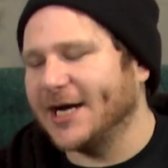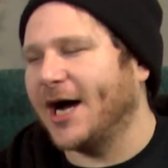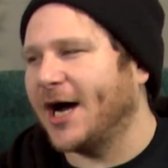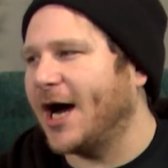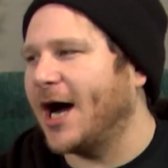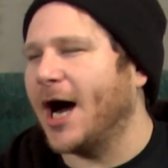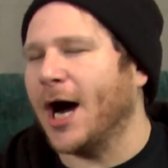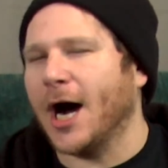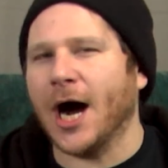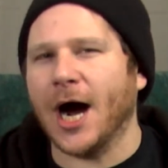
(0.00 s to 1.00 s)
ha, ha,
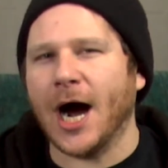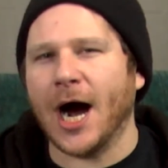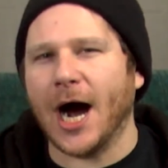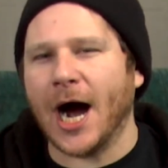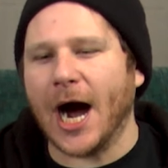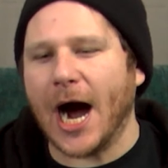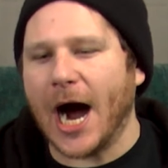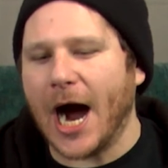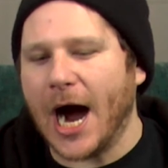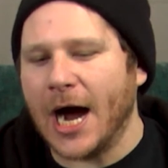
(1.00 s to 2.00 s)

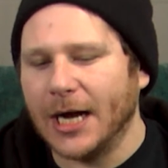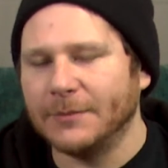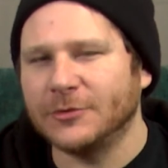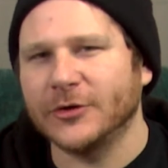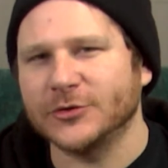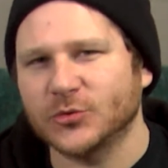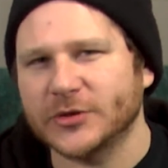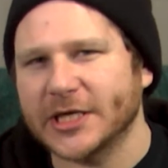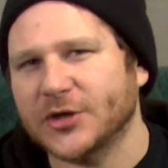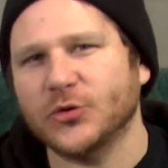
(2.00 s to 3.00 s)
ha, I'm going to
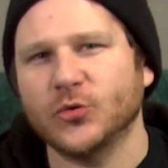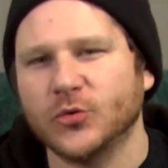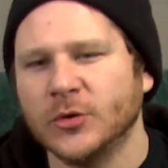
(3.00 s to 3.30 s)
kick you.